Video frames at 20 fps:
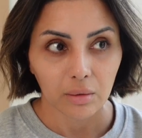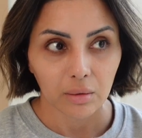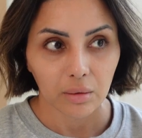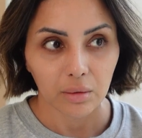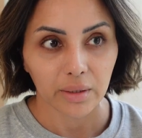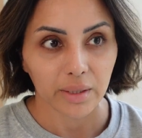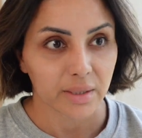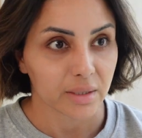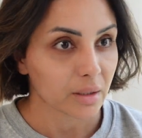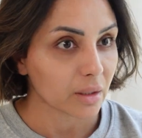
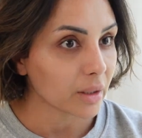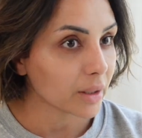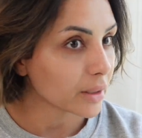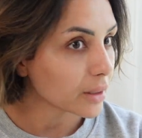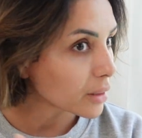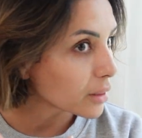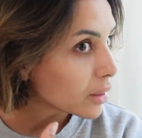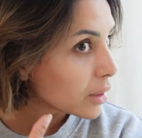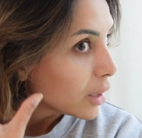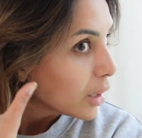On that side.
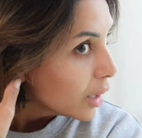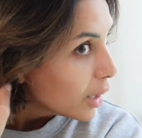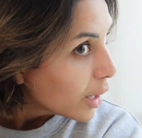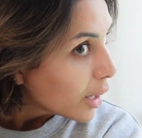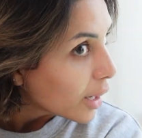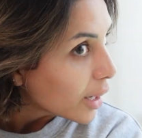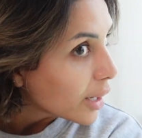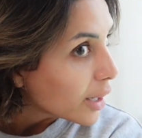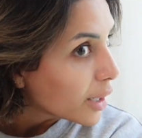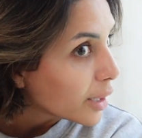
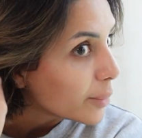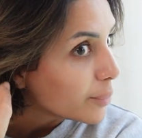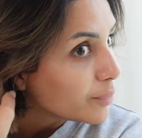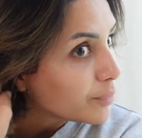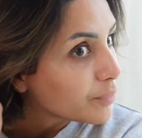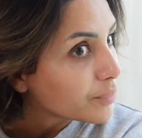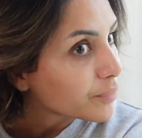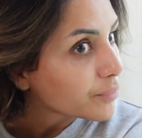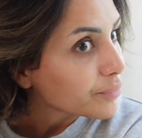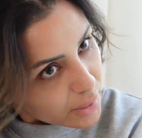
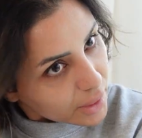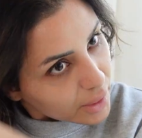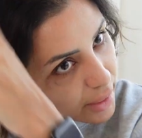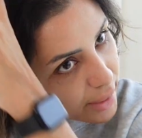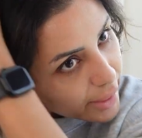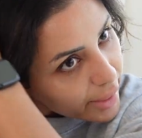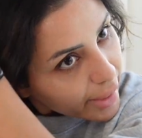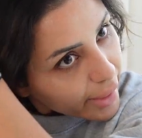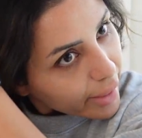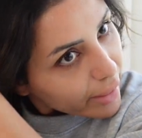
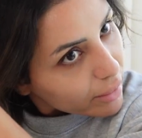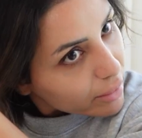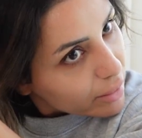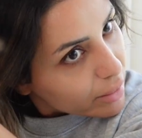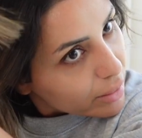Yeah.